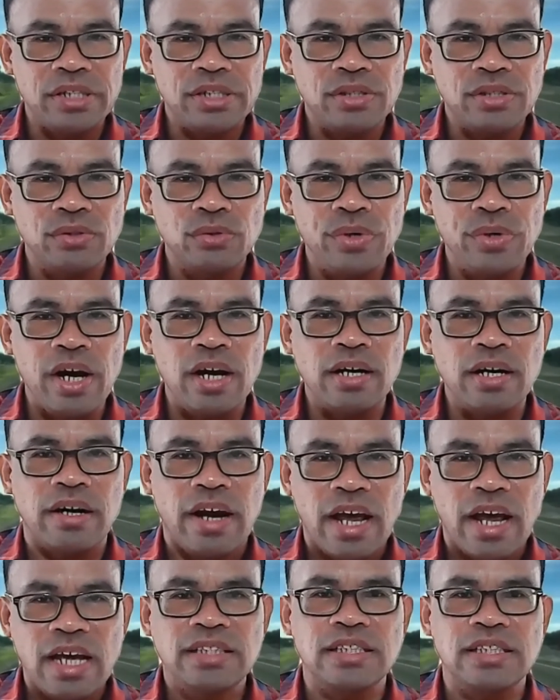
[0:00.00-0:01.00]
So, we are
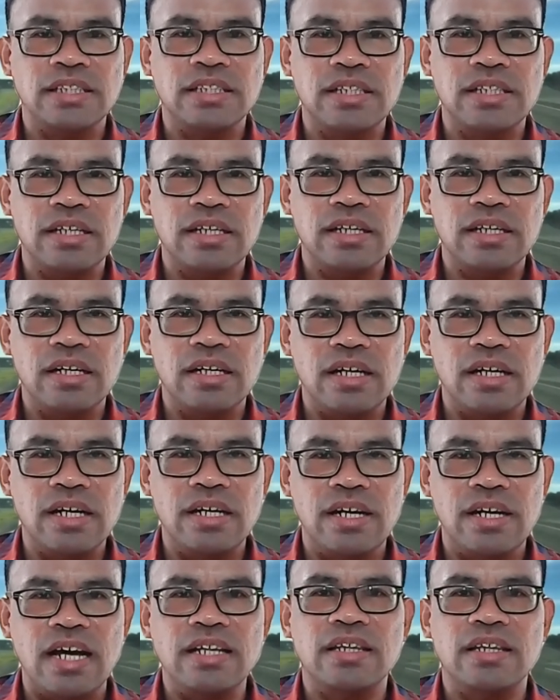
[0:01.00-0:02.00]
created
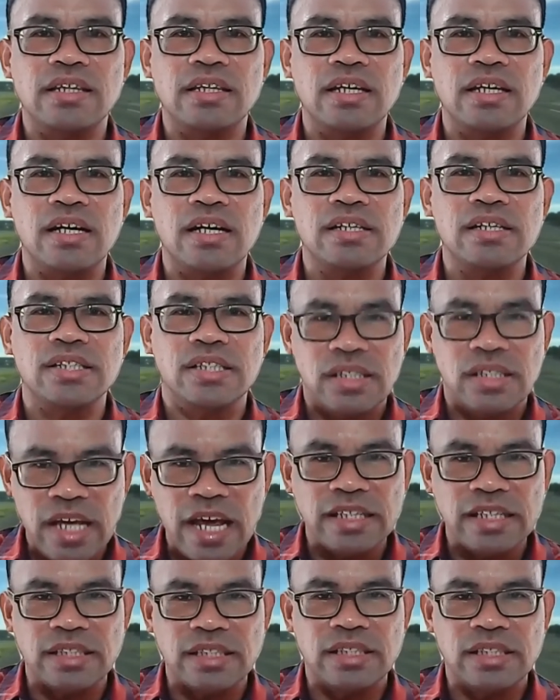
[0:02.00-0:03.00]
in that
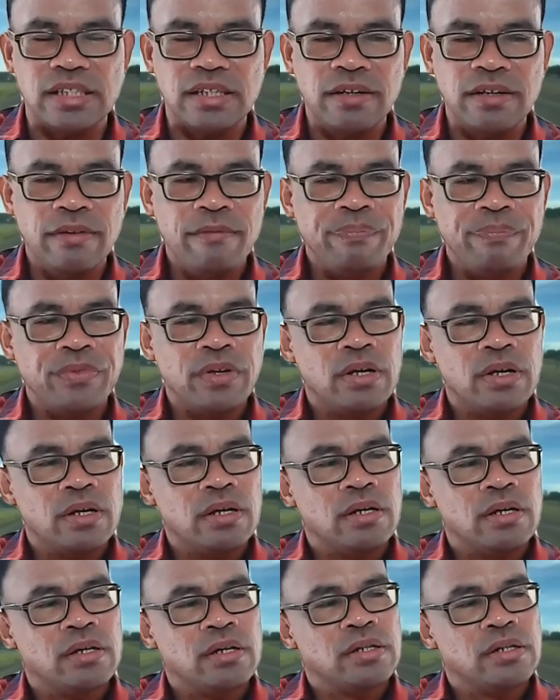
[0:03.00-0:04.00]
state.
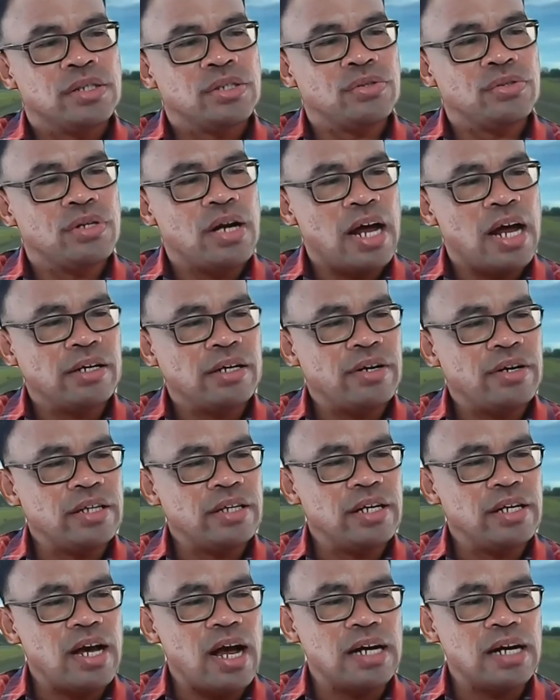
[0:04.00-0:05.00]
So, God
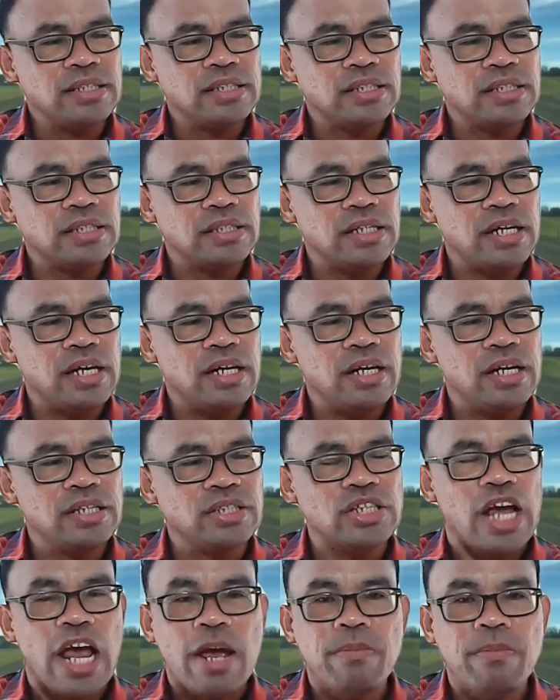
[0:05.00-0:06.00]
created us in
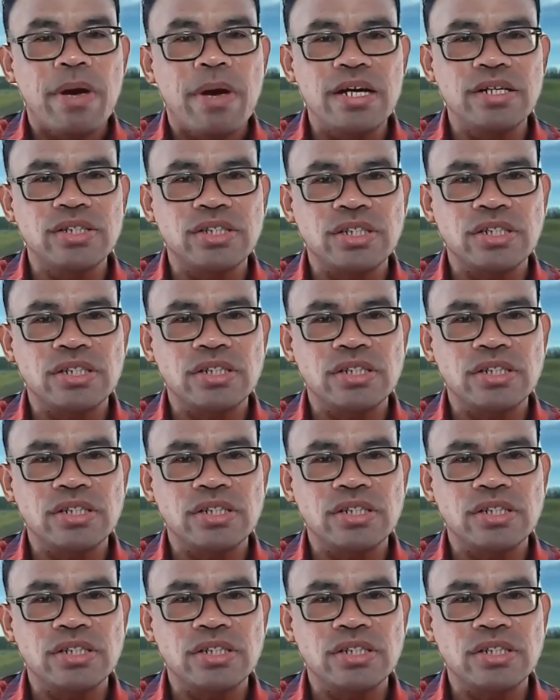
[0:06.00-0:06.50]
His image.